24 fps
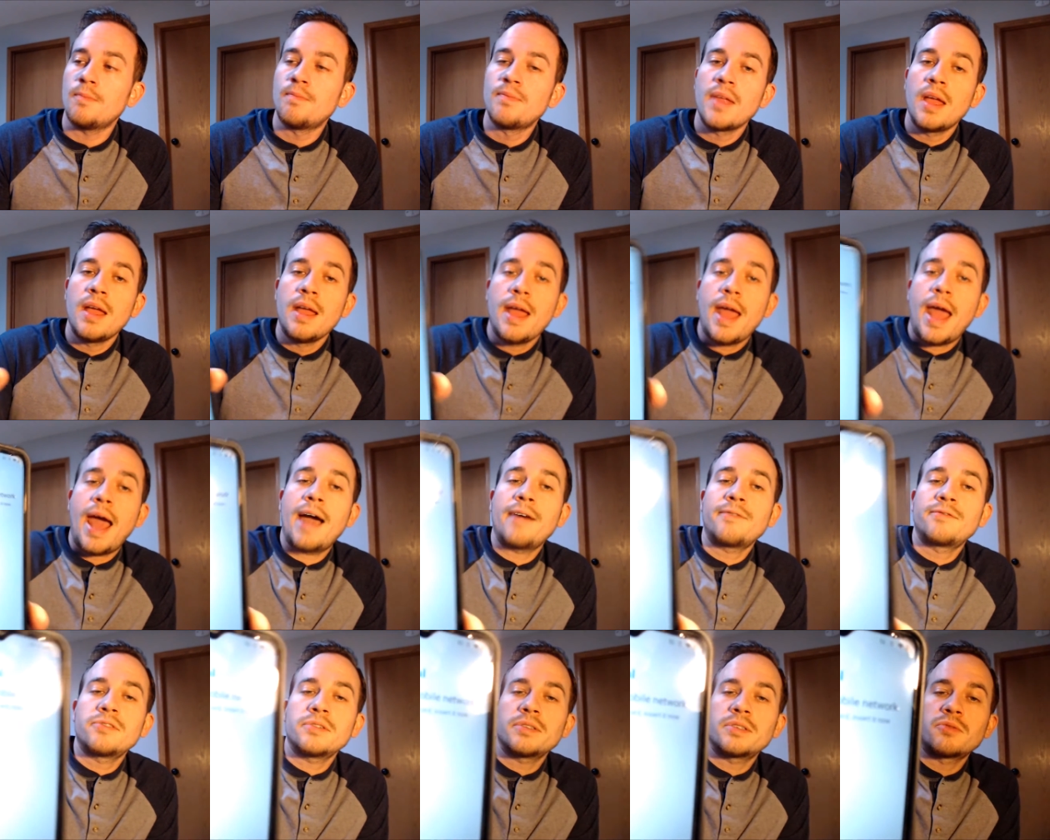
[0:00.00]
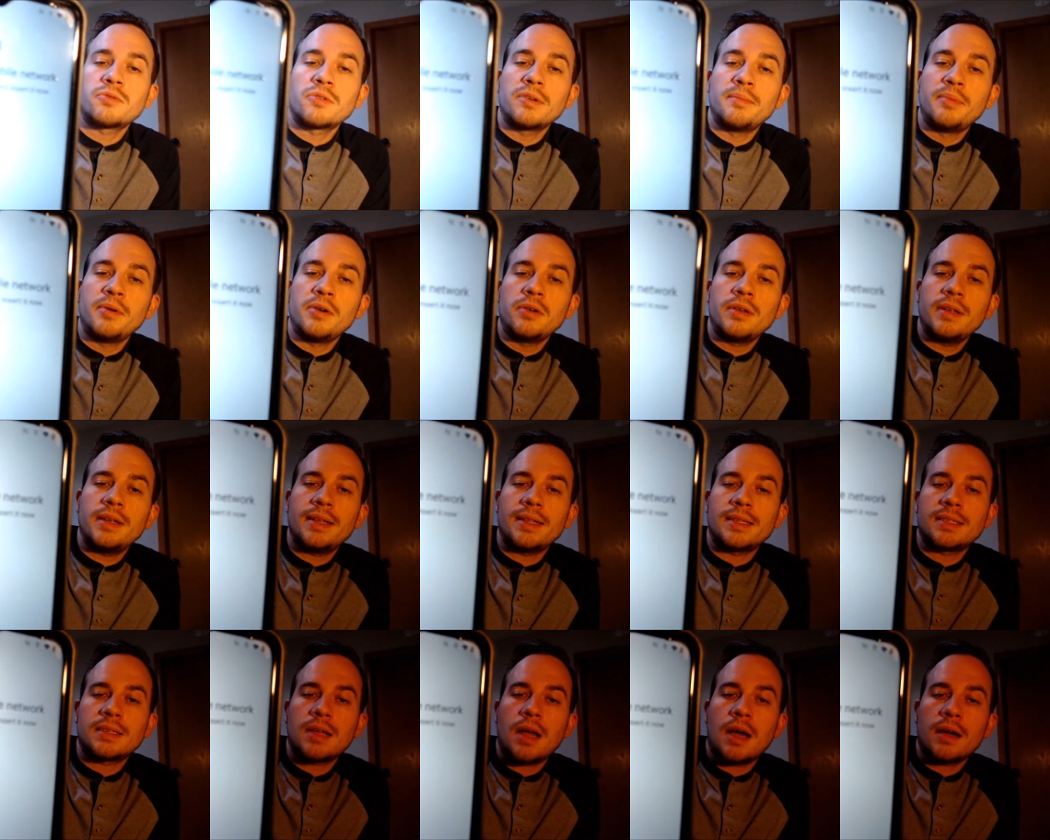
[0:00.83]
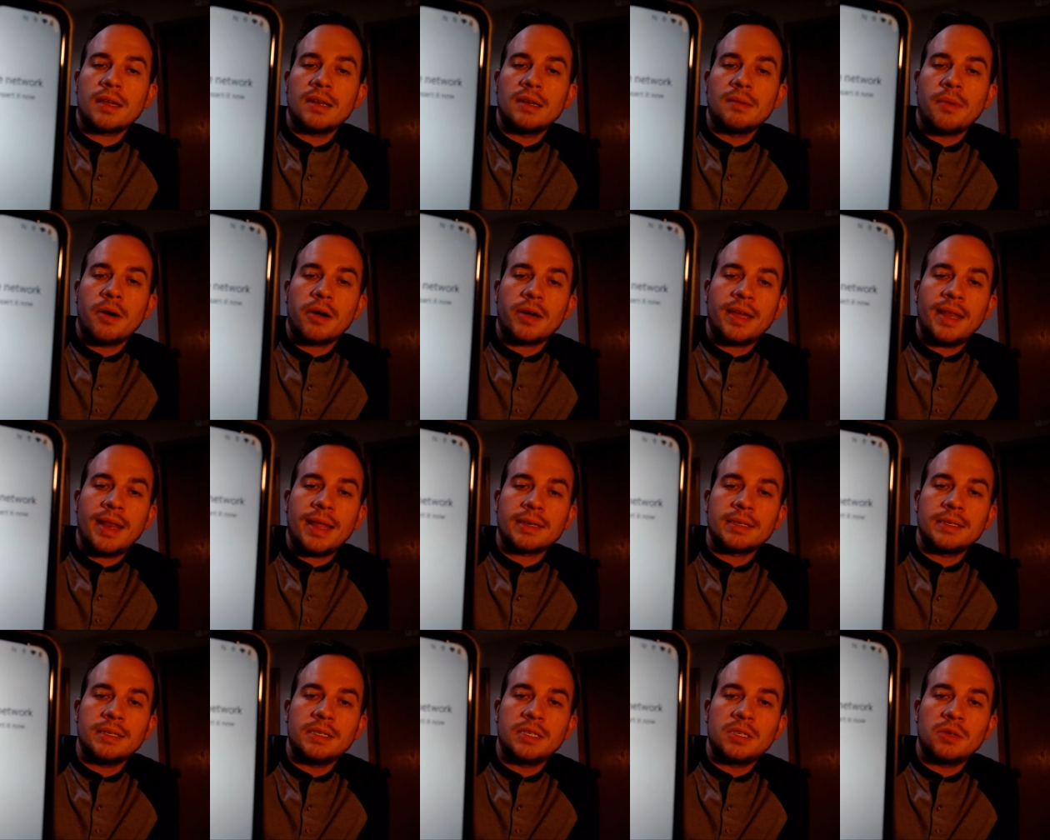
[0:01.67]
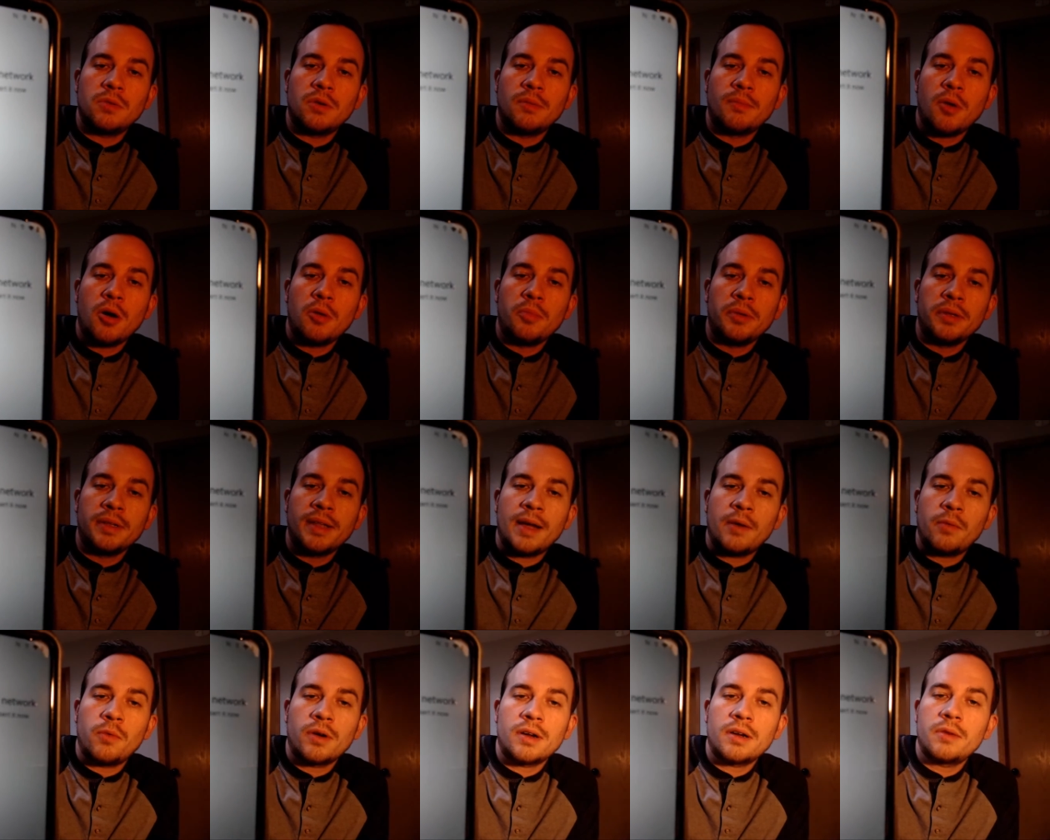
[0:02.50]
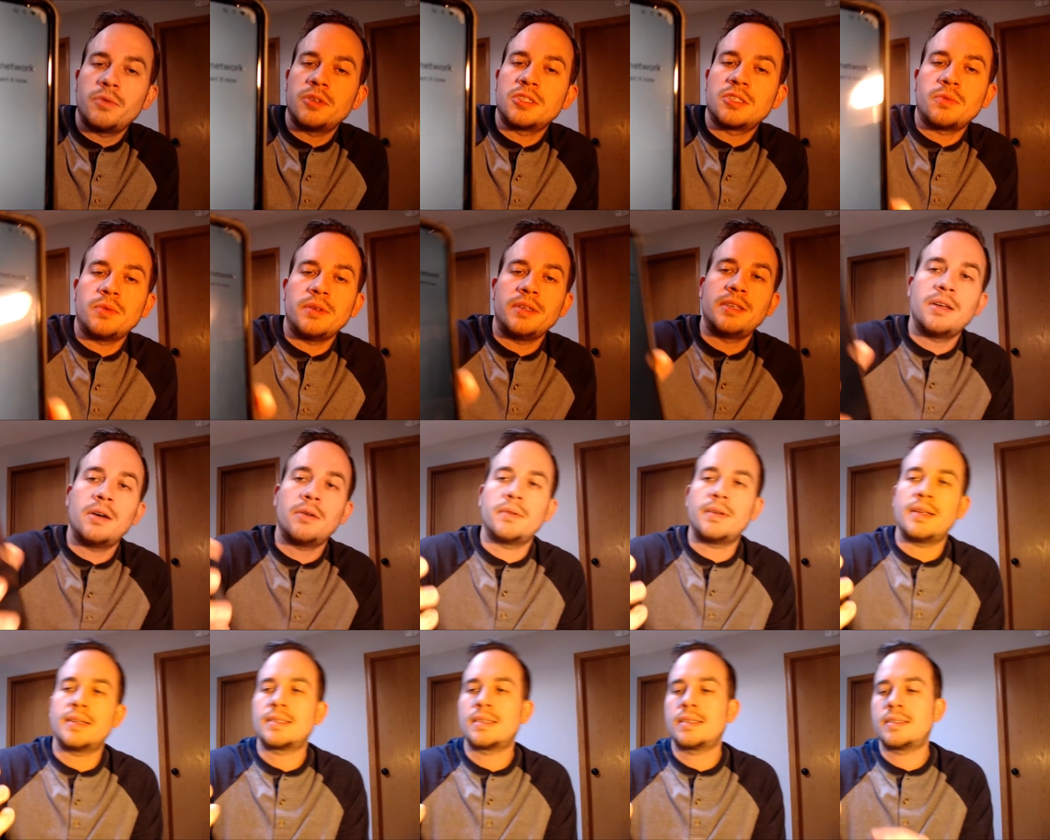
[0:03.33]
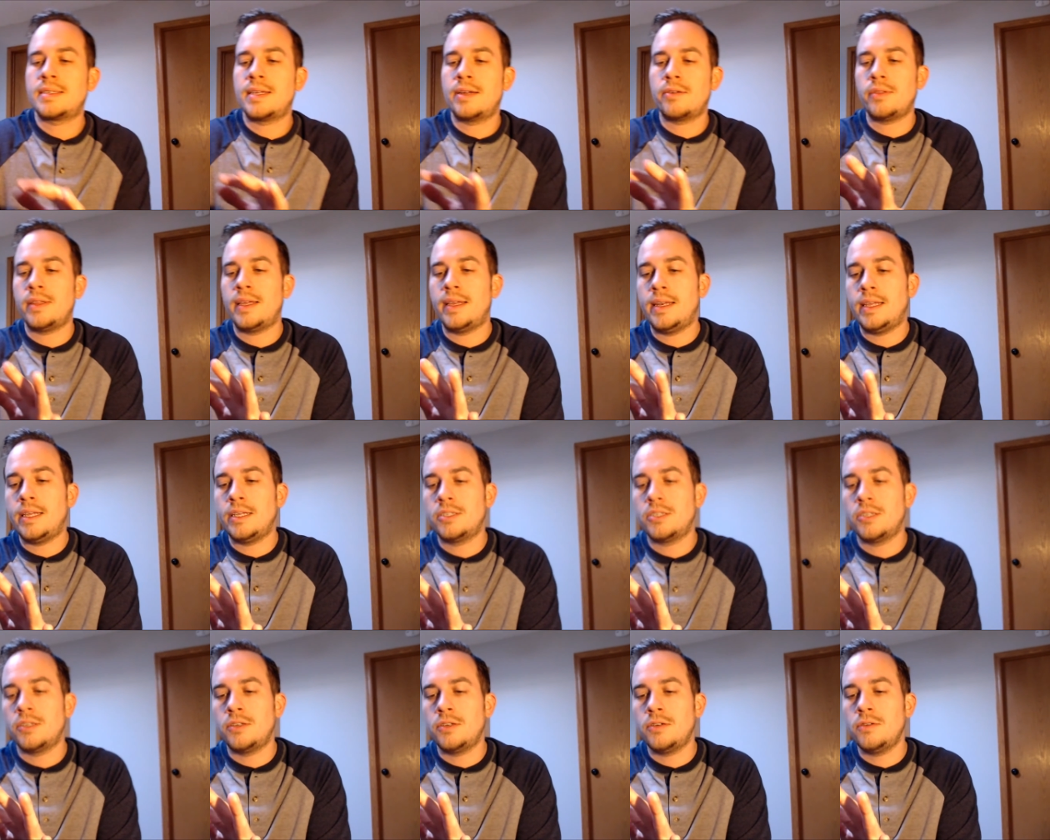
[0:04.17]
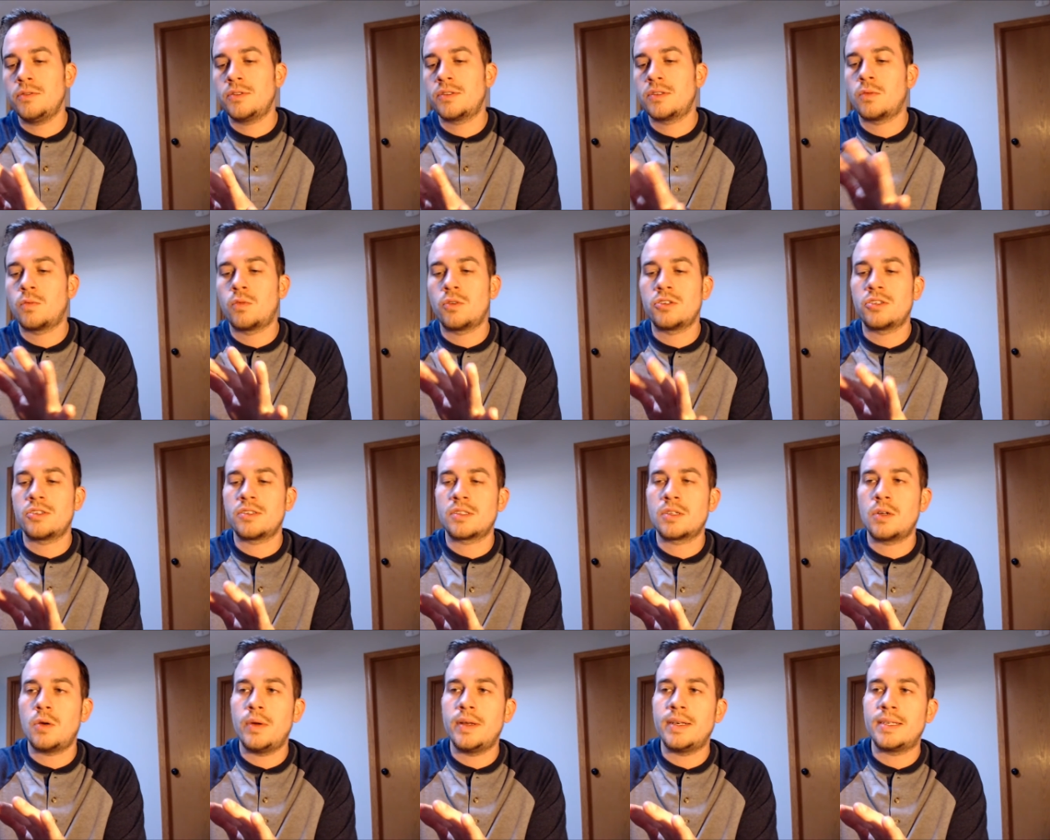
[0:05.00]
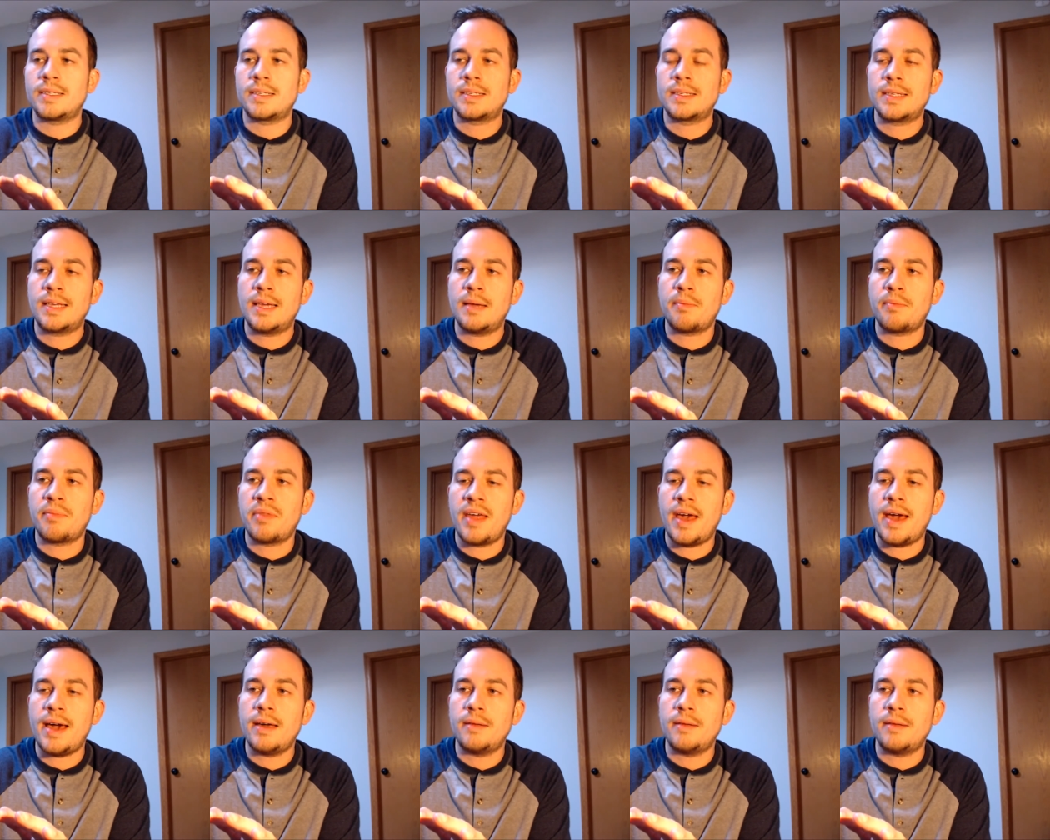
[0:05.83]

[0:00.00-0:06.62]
after it's rebooted, it's talking about connecting to a mobile network, which we don't necessarily need to do, so we're just going to skip that